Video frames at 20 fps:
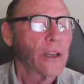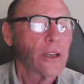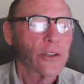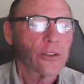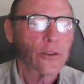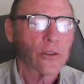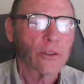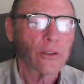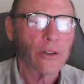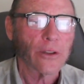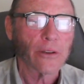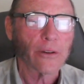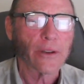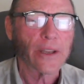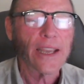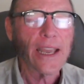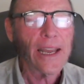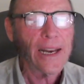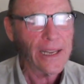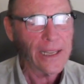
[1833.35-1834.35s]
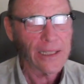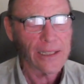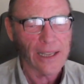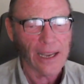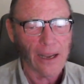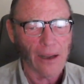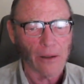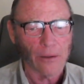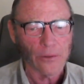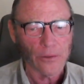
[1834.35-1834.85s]
So they're getting
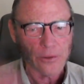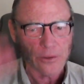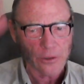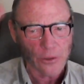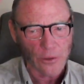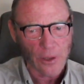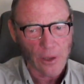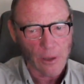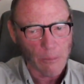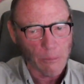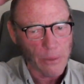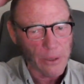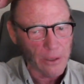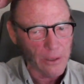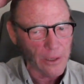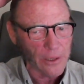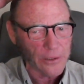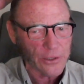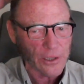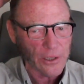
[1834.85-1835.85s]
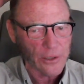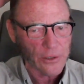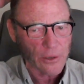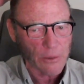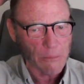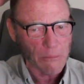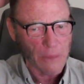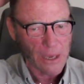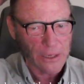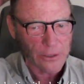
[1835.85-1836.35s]
down to the ability to
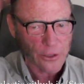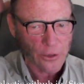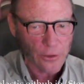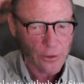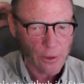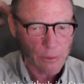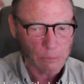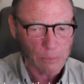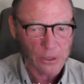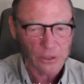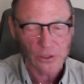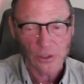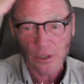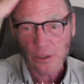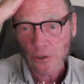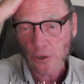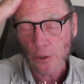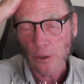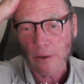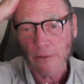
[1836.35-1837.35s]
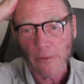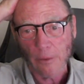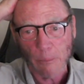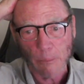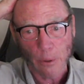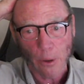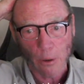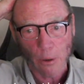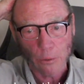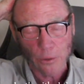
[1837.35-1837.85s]
measure the position of a
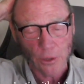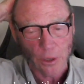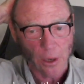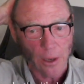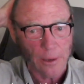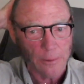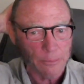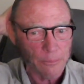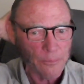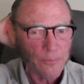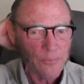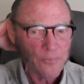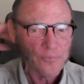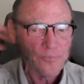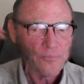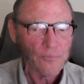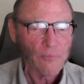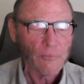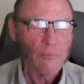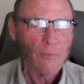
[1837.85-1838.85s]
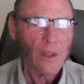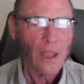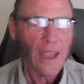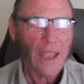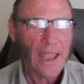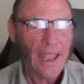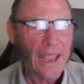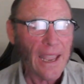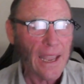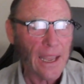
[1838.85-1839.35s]
proton
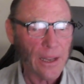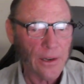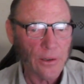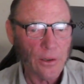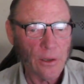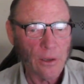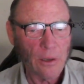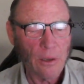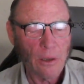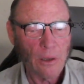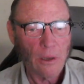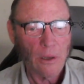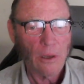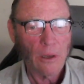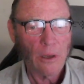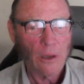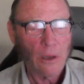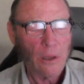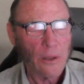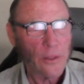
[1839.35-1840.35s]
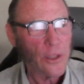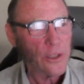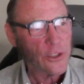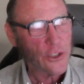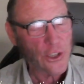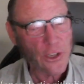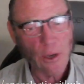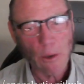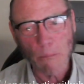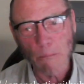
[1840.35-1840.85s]
and the
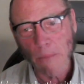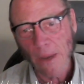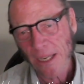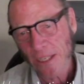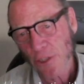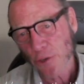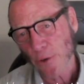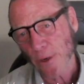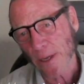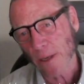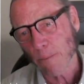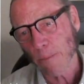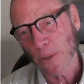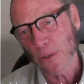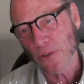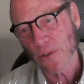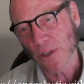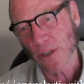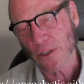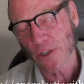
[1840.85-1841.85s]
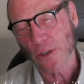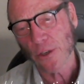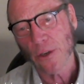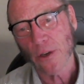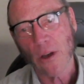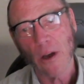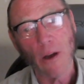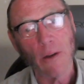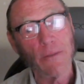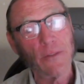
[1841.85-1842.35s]
geometric
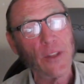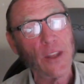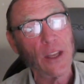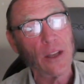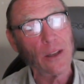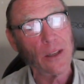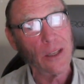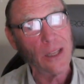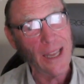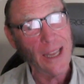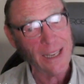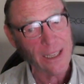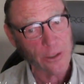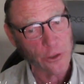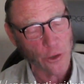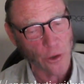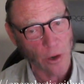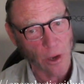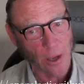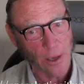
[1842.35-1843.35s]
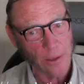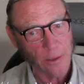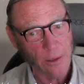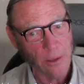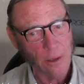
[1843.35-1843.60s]
position of the electron